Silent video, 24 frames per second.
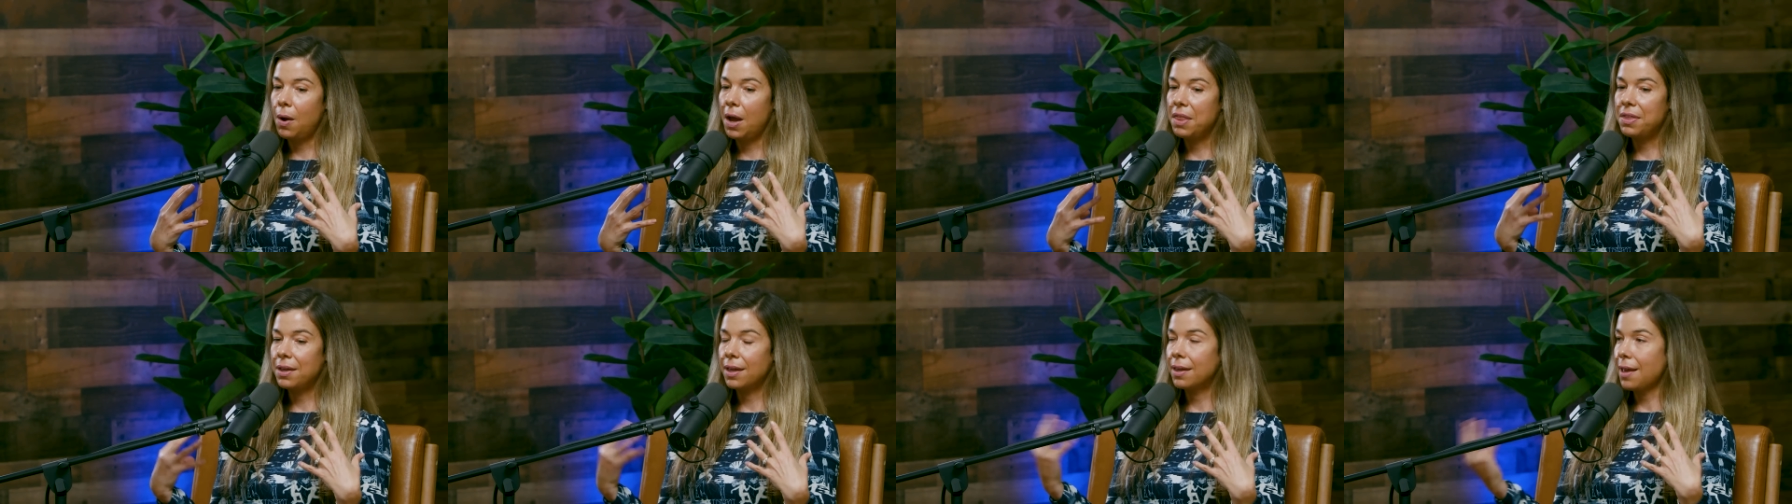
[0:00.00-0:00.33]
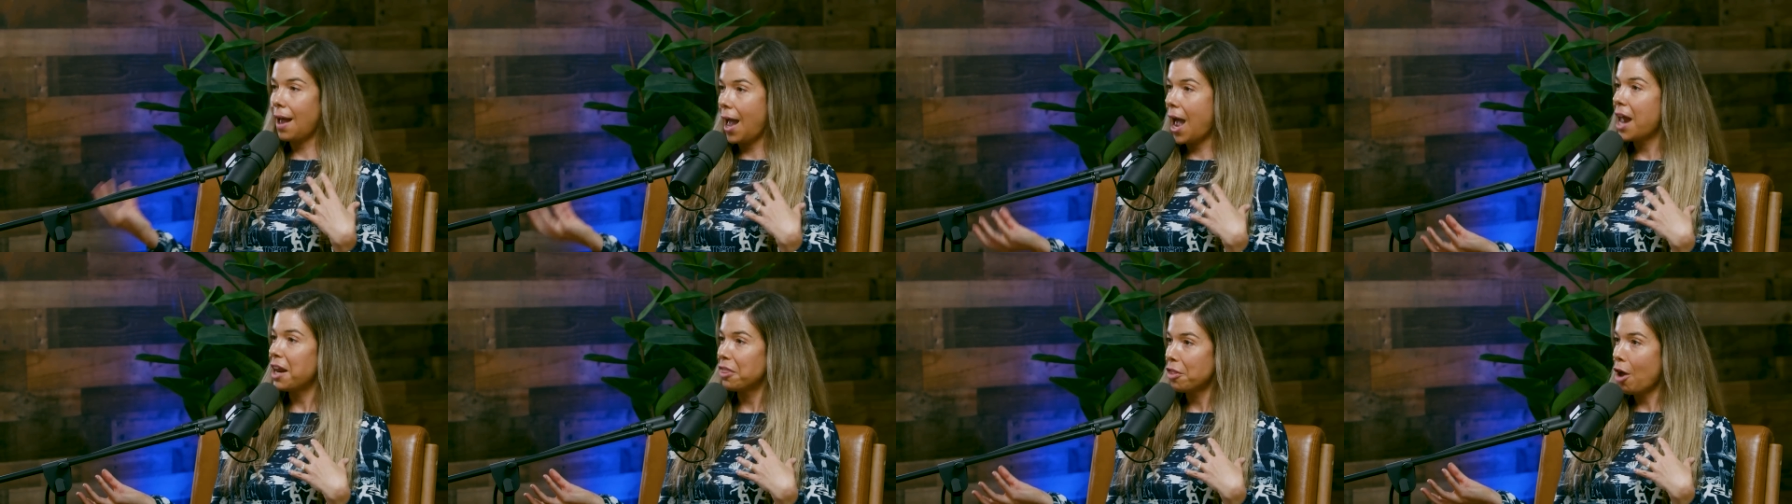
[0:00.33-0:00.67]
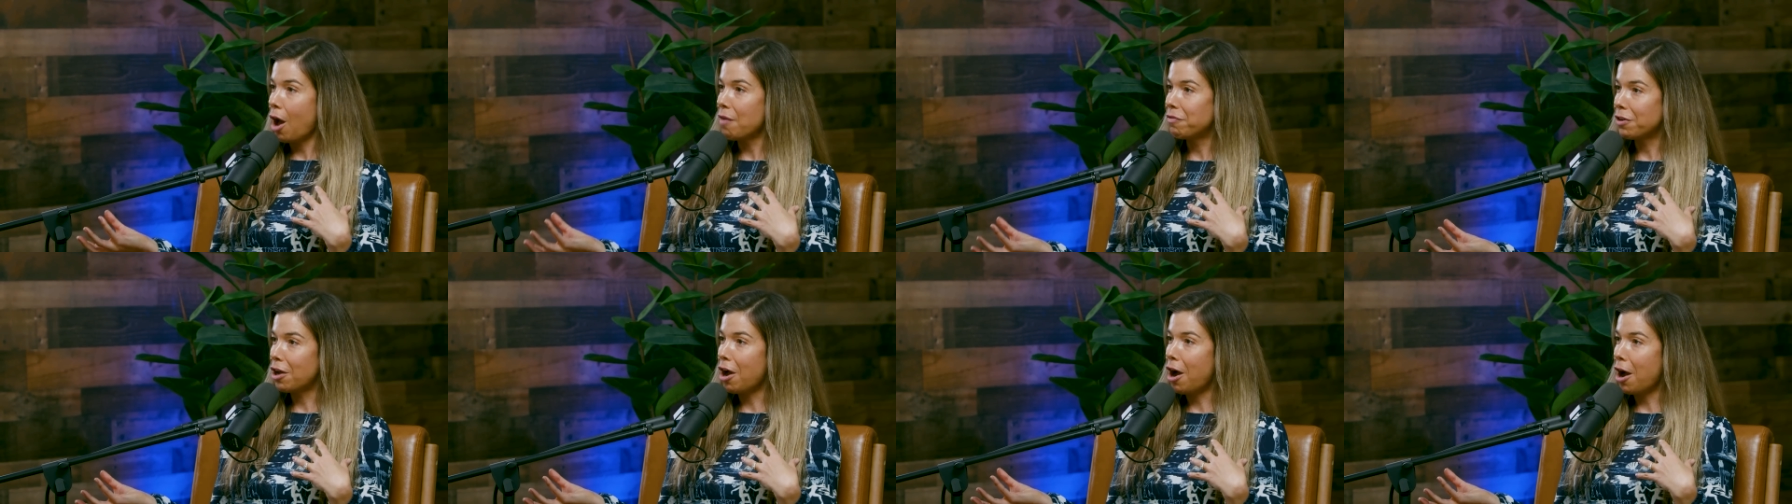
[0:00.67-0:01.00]
I think adding the
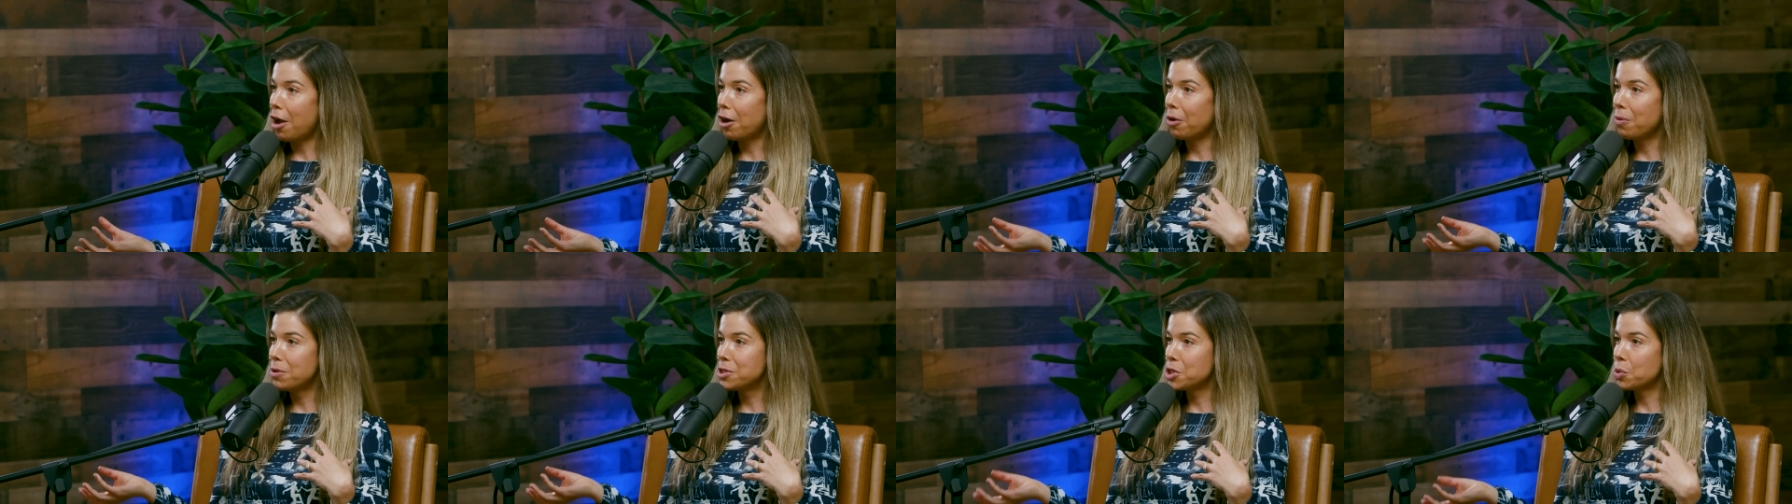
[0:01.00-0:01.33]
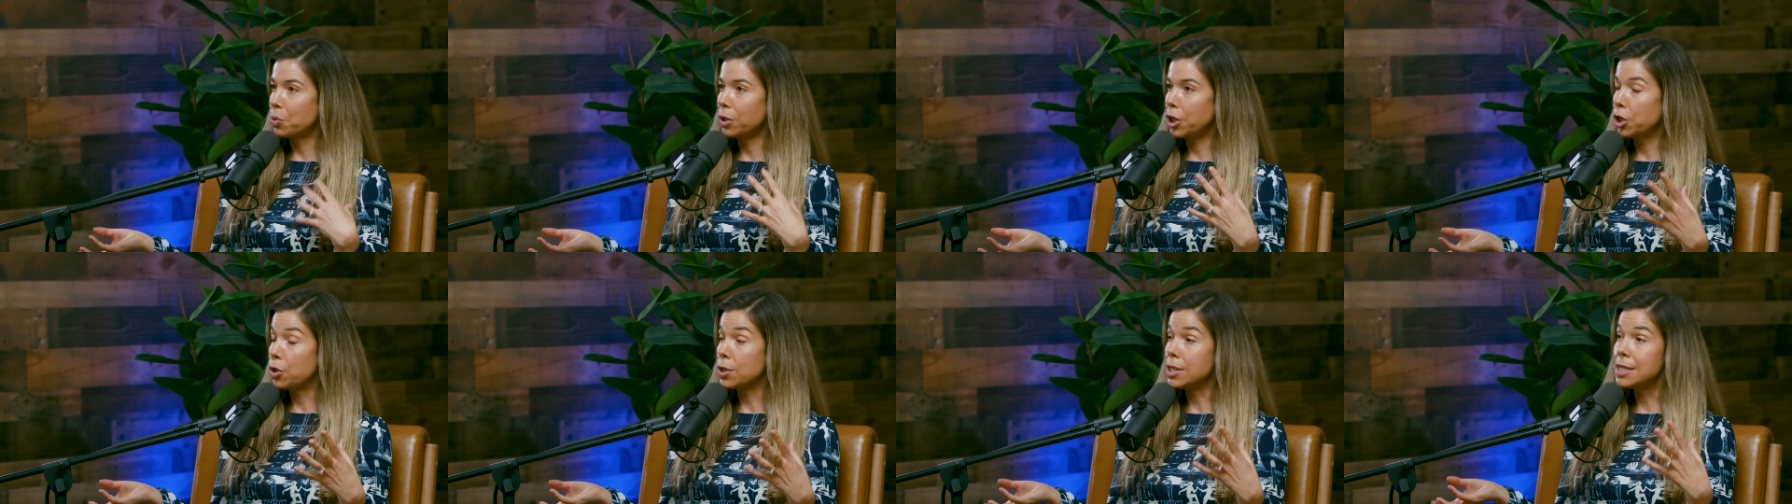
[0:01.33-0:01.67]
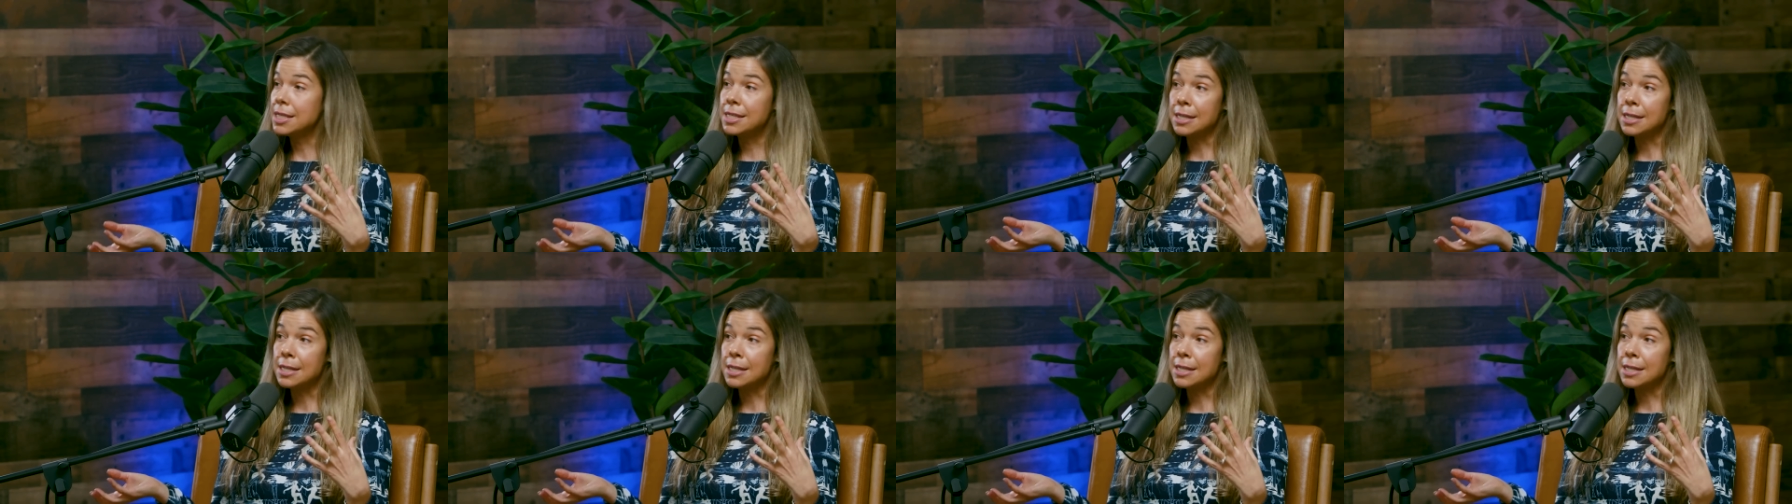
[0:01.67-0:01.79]
avocado is a really good